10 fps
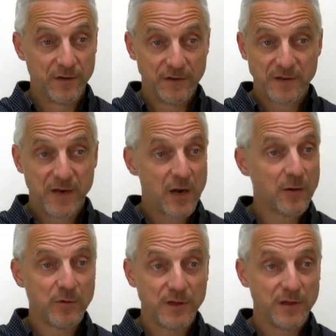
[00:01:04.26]
a
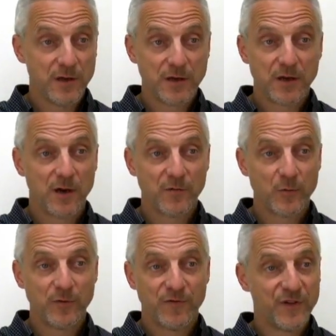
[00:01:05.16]
terribly
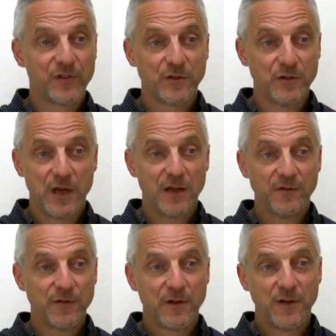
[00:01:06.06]
uncomfortable physical
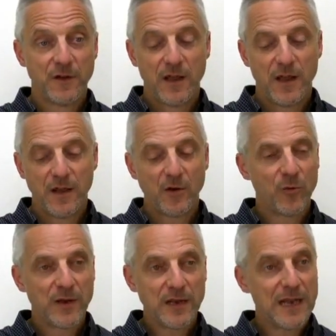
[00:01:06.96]
life, and
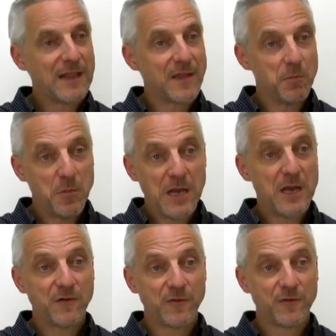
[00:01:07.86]
nobody did anything
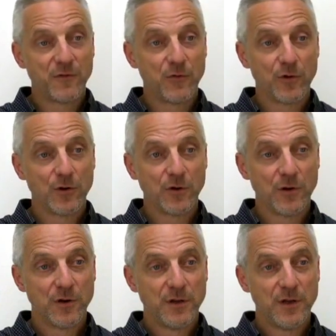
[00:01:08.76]
meaningful for her
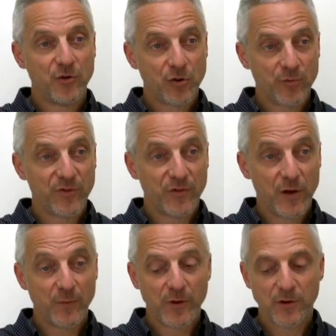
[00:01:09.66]
in terms of
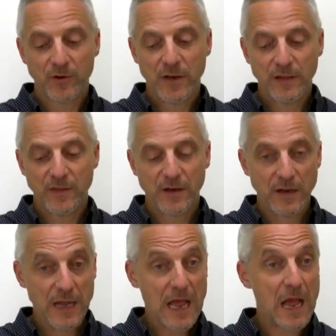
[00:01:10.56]
helping her. And I think
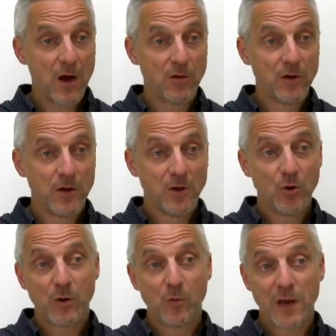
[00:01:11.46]
now,
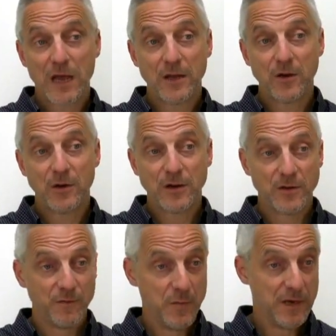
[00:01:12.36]
knowing what I know, I
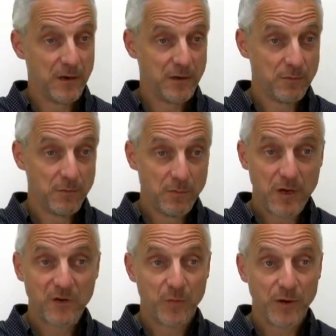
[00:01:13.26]
could have made a
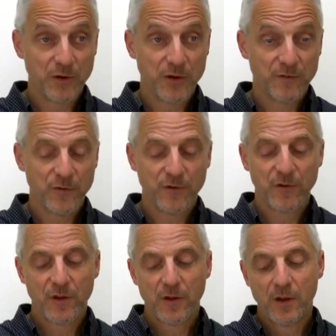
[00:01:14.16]
much bigger
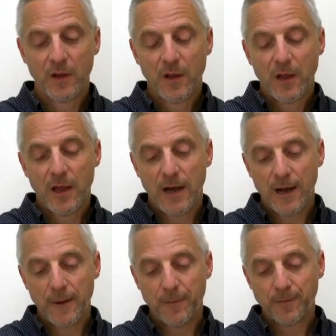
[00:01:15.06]
difference.
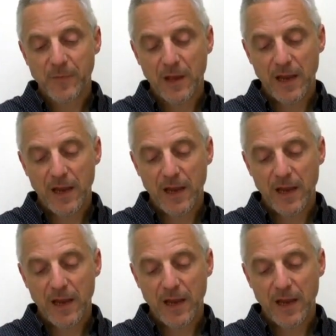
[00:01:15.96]
And